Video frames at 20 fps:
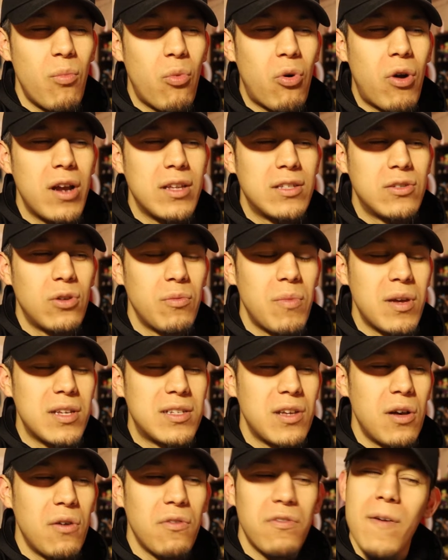the more I told
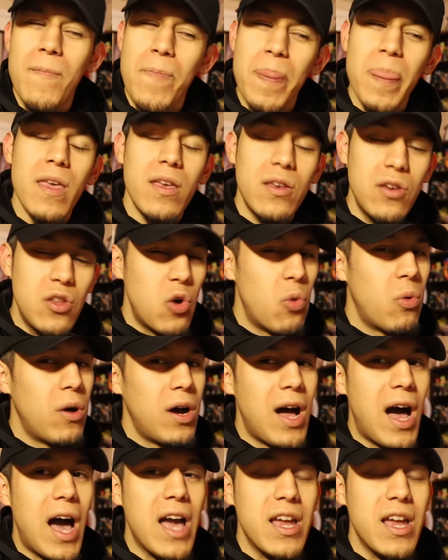myself, you know what?